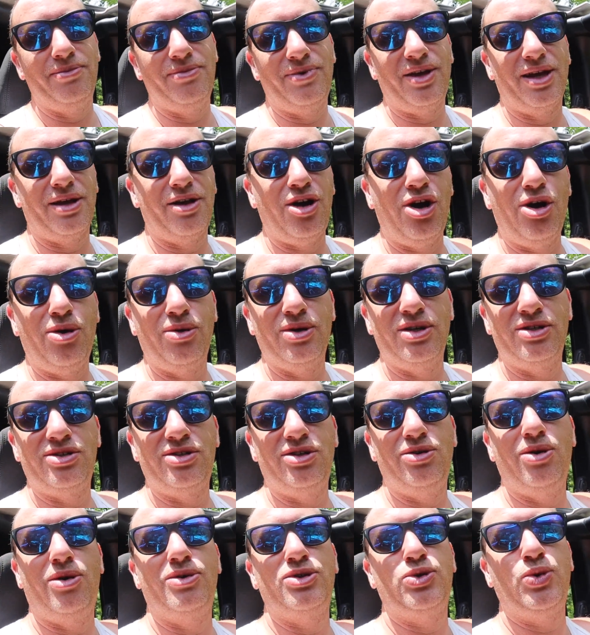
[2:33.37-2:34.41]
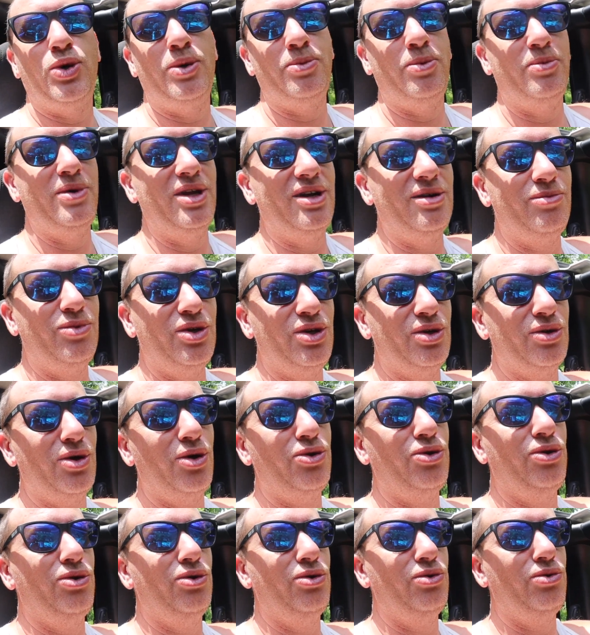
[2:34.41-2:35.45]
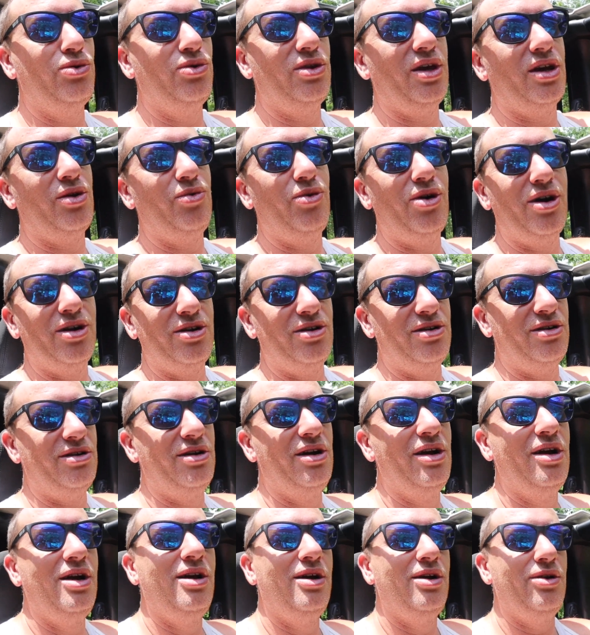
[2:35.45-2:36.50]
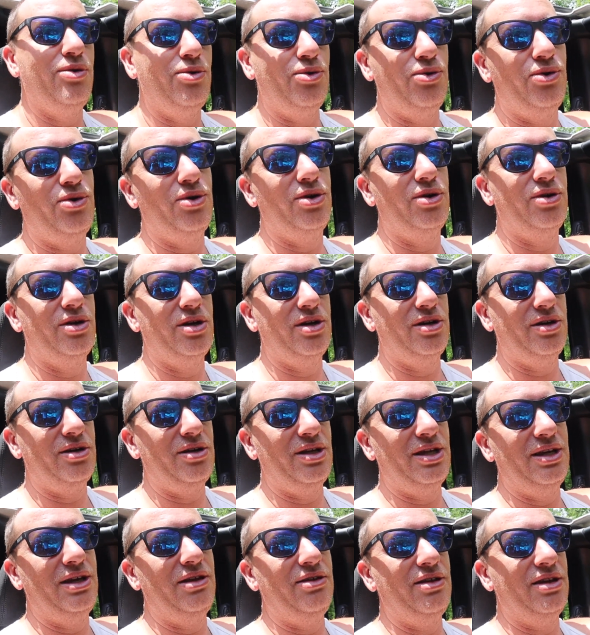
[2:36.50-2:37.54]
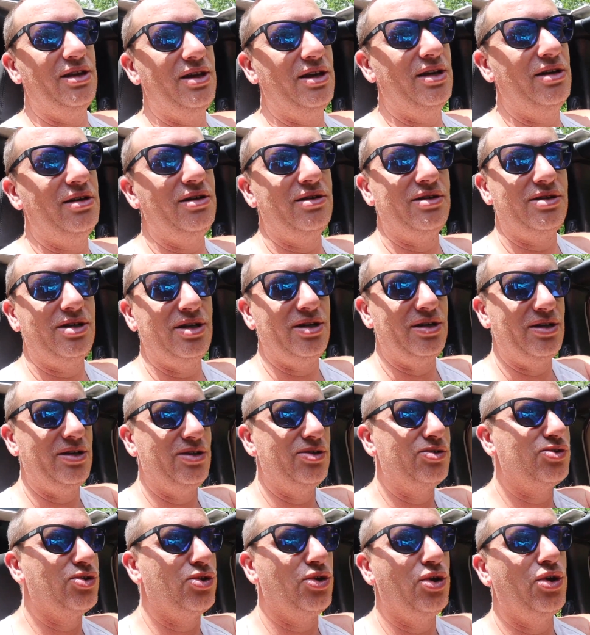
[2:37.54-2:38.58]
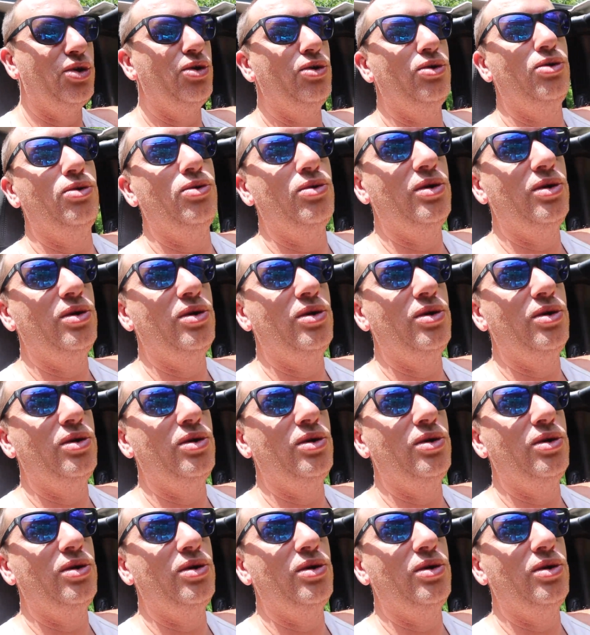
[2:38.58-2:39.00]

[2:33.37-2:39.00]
Like, you always want momentum when you go through like water or anything that is low